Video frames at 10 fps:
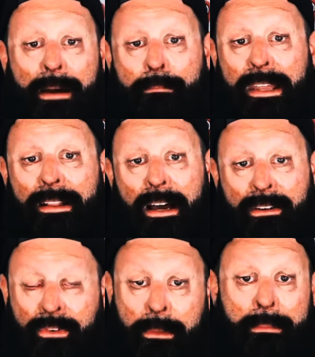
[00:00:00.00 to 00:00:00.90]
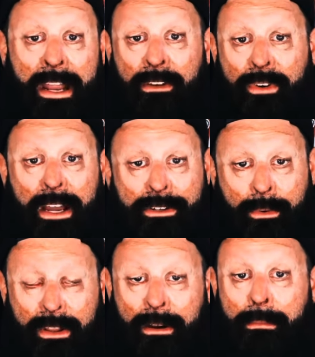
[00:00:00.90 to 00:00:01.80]
them beadlocked from the manufacturer,
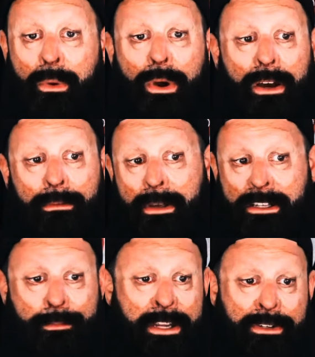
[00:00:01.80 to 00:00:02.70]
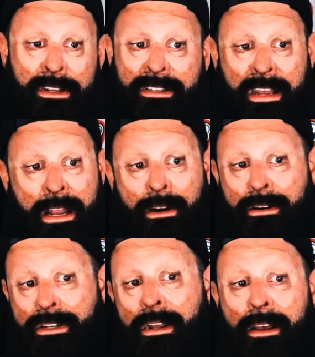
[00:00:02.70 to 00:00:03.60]
whether it be Weld, Billet Specialty,
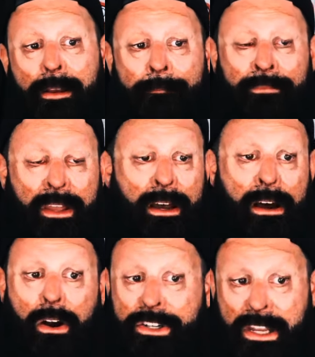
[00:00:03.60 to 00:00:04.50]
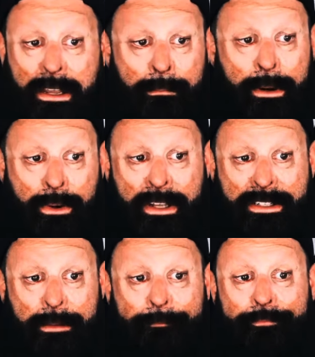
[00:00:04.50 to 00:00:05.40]
Sanders, RC
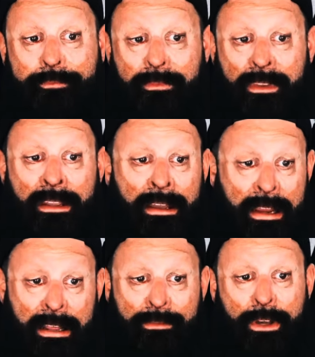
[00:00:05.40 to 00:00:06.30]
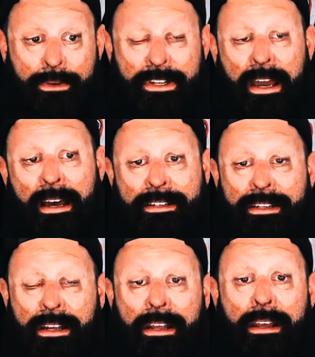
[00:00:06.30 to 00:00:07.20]
Components, any of those guys.
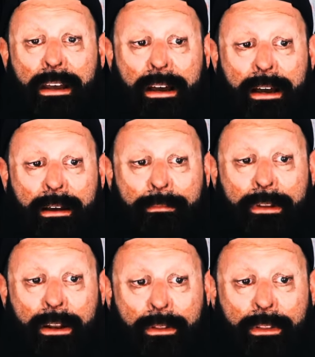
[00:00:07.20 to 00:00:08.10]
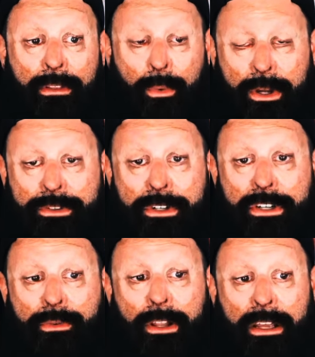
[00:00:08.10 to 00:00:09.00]
The wheels are
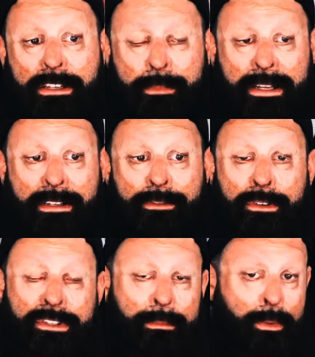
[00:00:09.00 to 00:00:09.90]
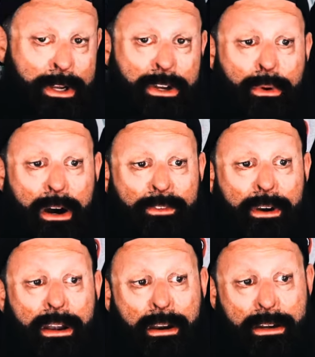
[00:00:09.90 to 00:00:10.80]
just really expensive. So something we do offer
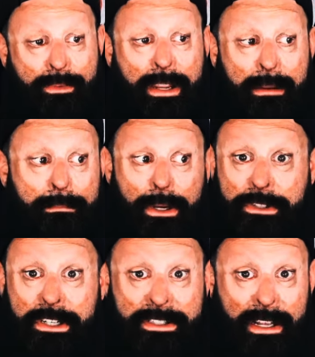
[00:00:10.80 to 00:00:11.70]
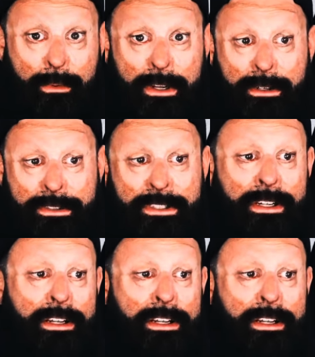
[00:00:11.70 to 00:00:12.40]
here is we can build you a set of wheels.